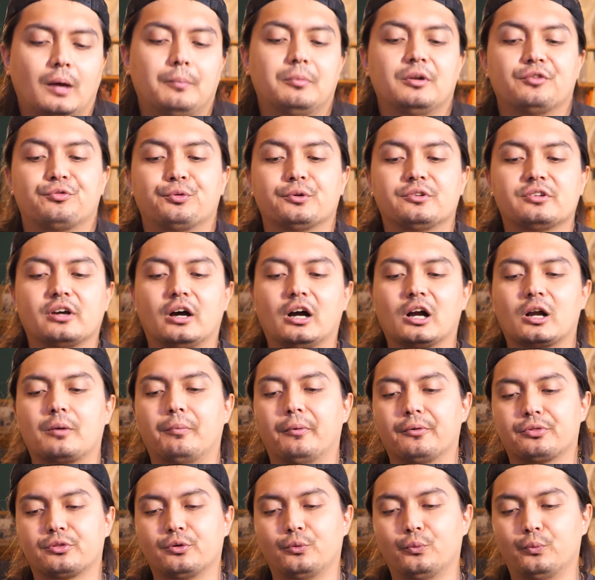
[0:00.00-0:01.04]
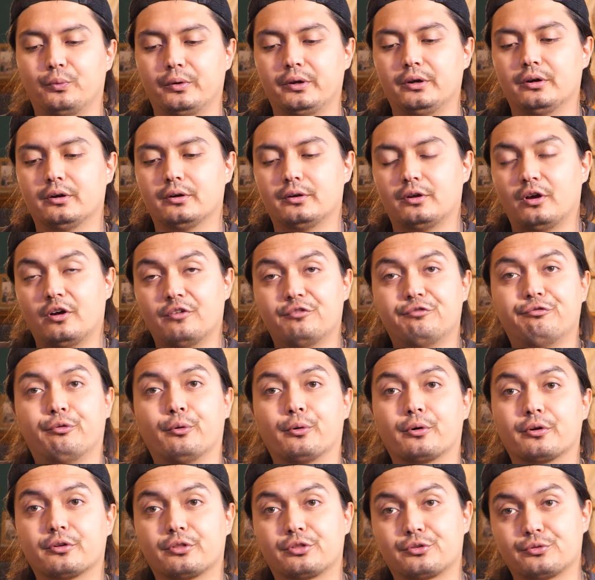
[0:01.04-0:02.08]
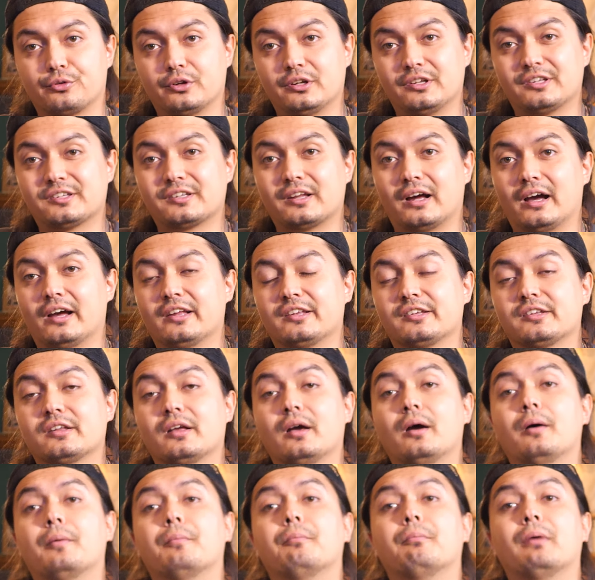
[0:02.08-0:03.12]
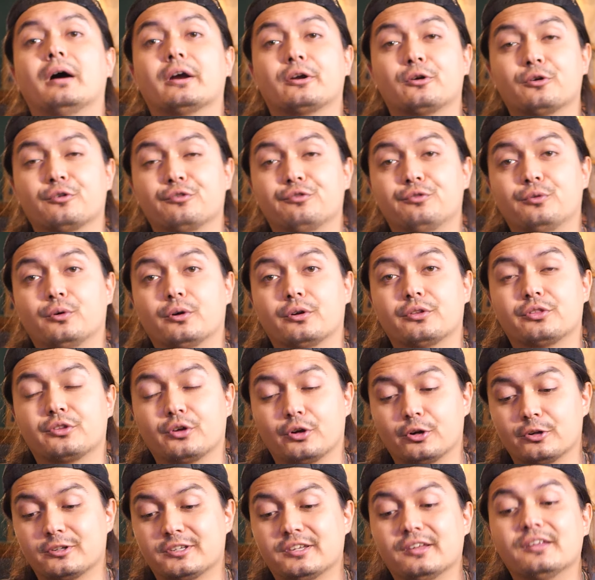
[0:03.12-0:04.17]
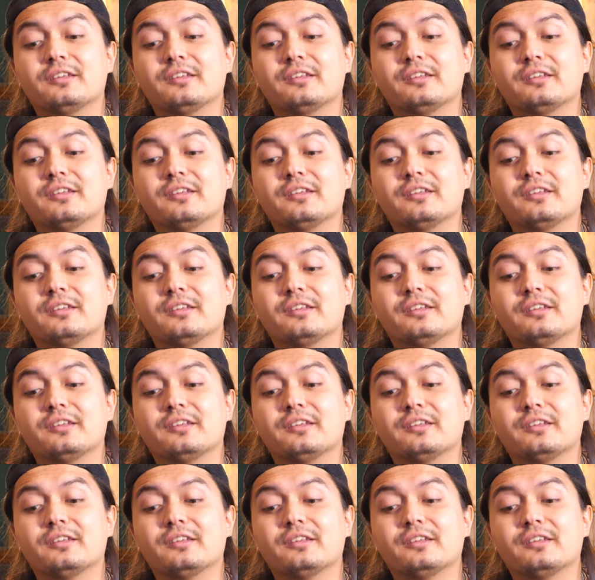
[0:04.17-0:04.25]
I mean, if we talk about the weird 4:3 size micro four thirds